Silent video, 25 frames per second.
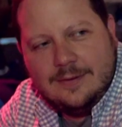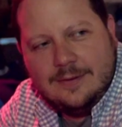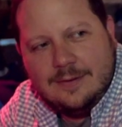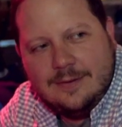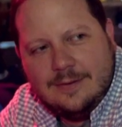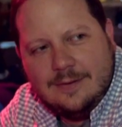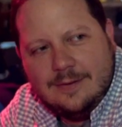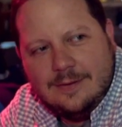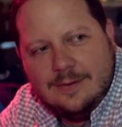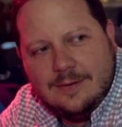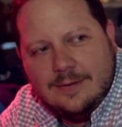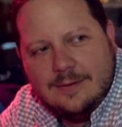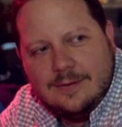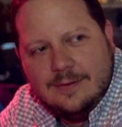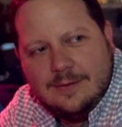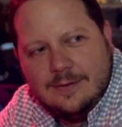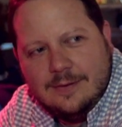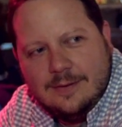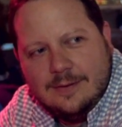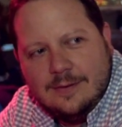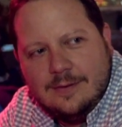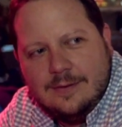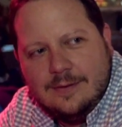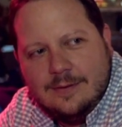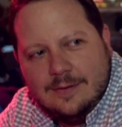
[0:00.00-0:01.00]

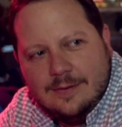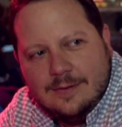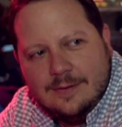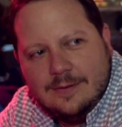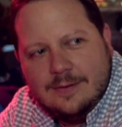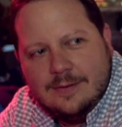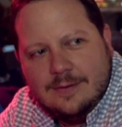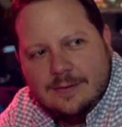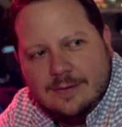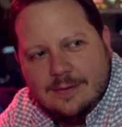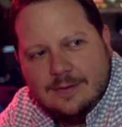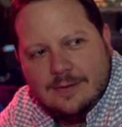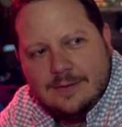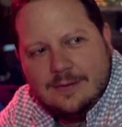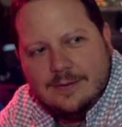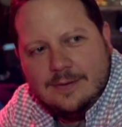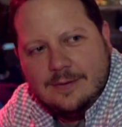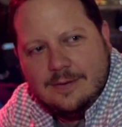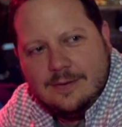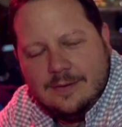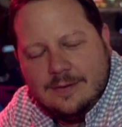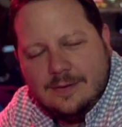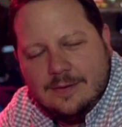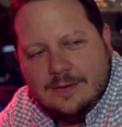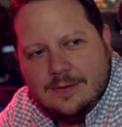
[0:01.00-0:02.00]

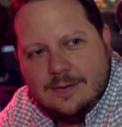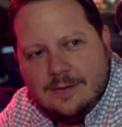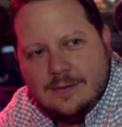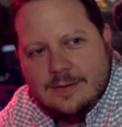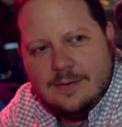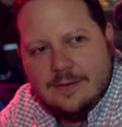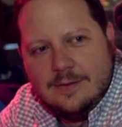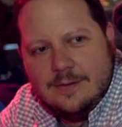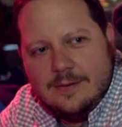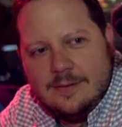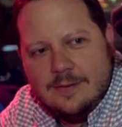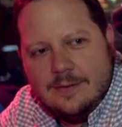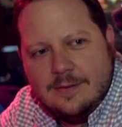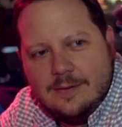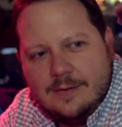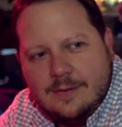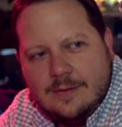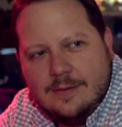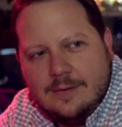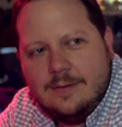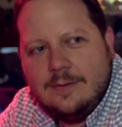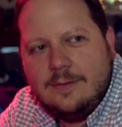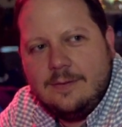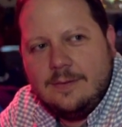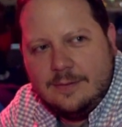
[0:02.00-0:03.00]

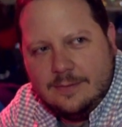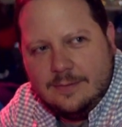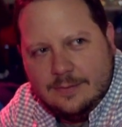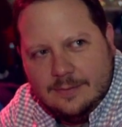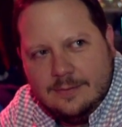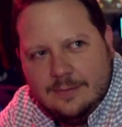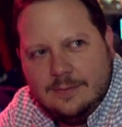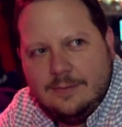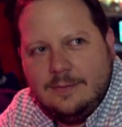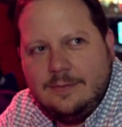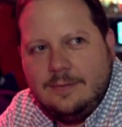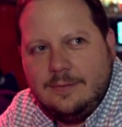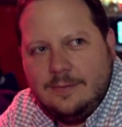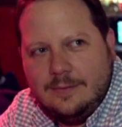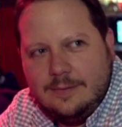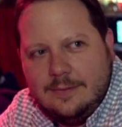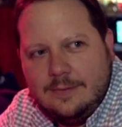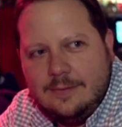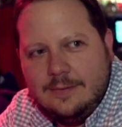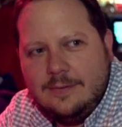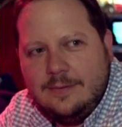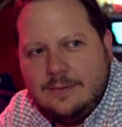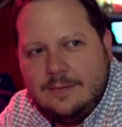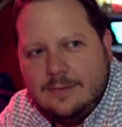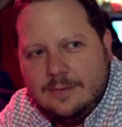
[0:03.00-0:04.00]

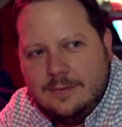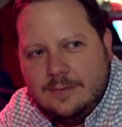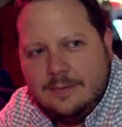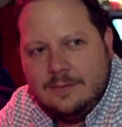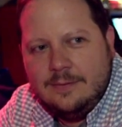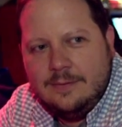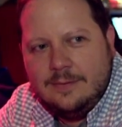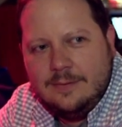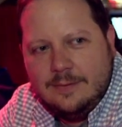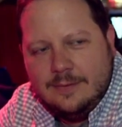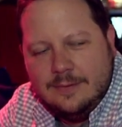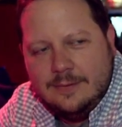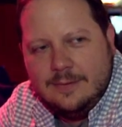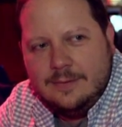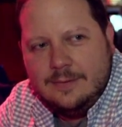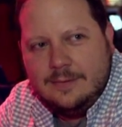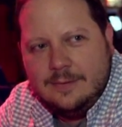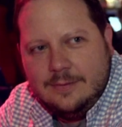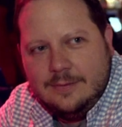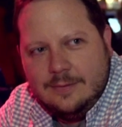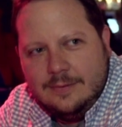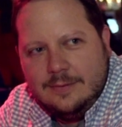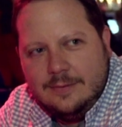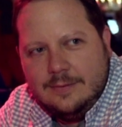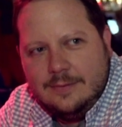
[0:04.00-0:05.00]

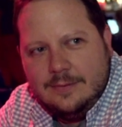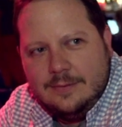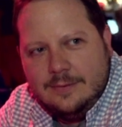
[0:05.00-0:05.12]
This person isn't speaking.